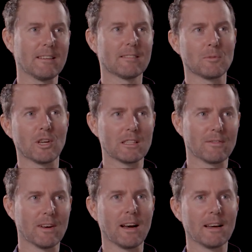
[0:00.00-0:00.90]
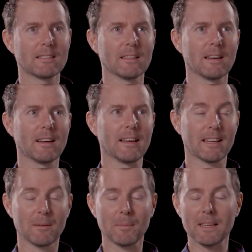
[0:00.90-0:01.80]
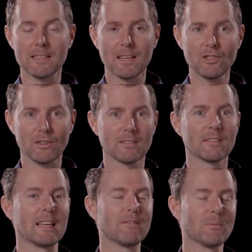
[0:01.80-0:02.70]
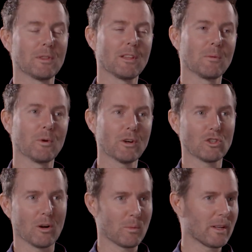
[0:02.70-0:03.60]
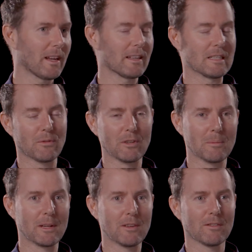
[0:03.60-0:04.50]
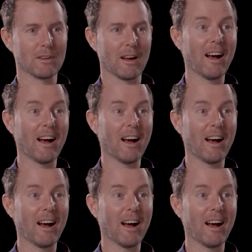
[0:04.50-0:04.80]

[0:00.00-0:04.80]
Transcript: subjective art, it can be contentious. Even within the workshop we had different opinions on it.